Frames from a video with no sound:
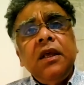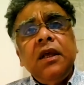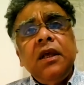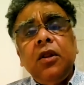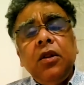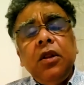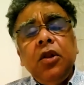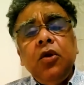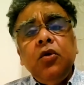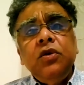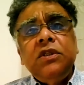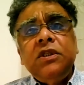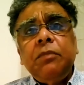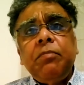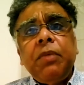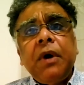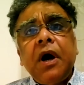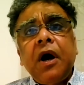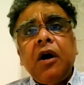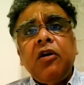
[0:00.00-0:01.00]
they'll lose the
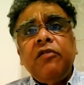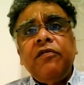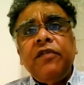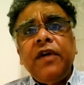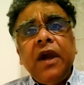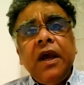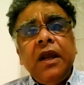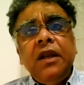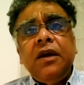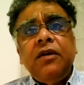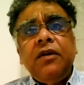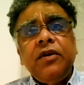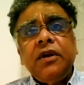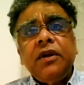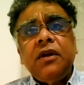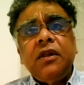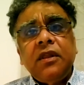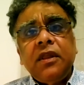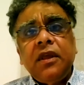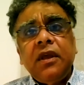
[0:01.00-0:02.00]
power of any
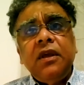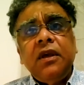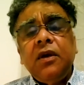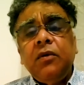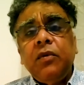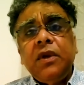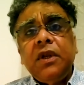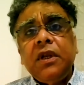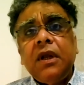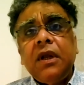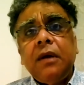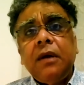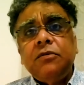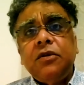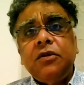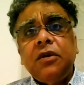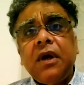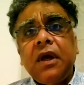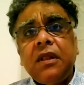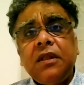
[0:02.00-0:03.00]
critical thinking when it
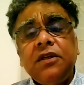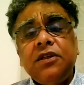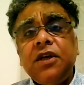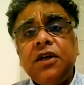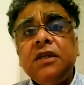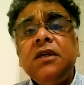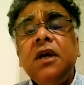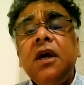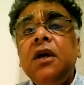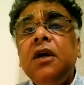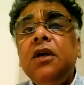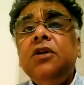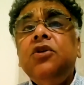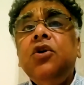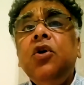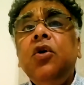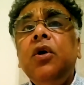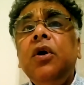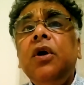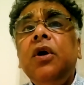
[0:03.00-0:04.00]
comes to the Catholic Church.
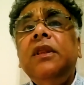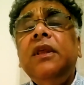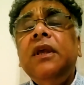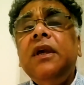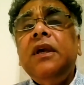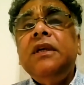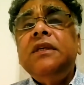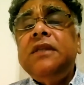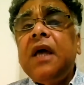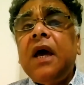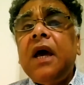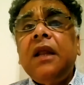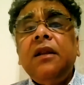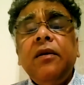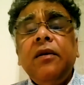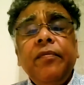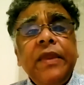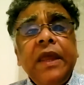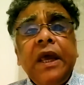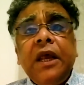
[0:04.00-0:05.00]
So thing is
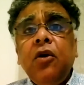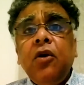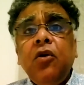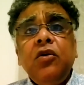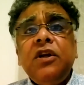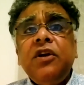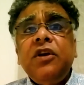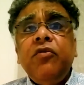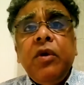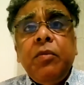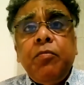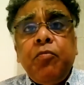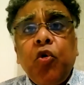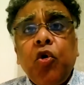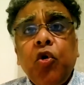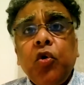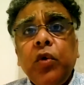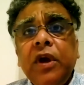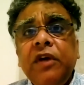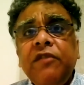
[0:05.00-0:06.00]
that they don't
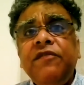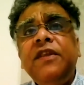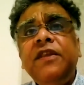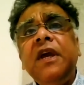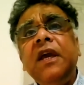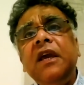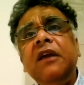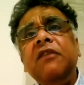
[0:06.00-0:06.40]
report. If